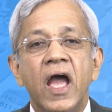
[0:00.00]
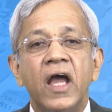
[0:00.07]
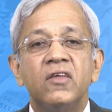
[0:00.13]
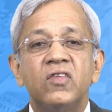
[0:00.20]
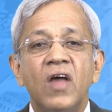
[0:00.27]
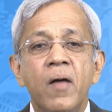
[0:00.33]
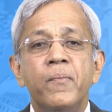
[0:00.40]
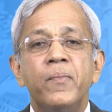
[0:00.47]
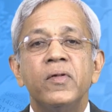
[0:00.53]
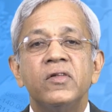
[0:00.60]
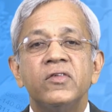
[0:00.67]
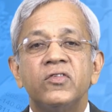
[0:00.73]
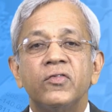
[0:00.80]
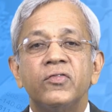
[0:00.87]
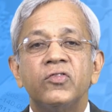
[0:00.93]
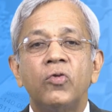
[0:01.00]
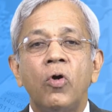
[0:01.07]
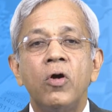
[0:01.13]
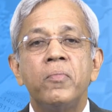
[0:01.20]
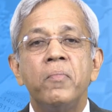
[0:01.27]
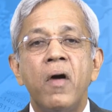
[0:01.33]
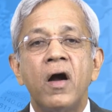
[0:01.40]
Examples of
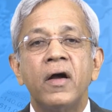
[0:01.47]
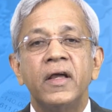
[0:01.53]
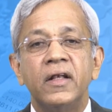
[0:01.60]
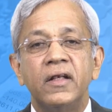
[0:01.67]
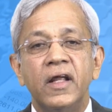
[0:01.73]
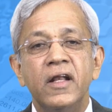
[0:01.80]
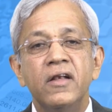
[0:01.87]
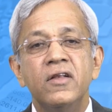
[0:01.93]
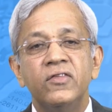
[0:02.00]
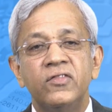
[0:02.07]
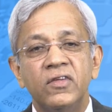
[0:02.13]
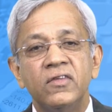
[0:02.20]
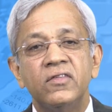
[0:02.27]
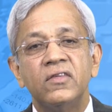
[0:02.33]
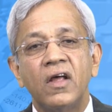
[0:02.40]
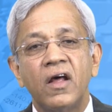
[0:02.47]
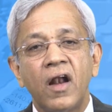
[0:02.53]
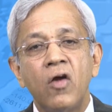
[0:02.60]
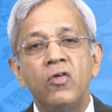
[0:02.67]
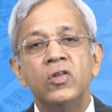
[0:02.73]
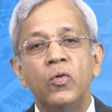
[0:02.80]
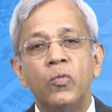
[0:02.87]
stock market indices
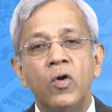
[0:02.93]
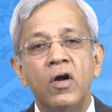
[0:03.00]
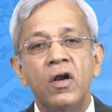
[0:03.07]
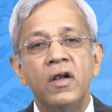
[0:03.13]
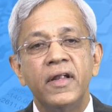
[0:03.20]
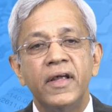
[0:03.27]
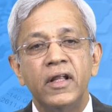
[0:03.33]
around the world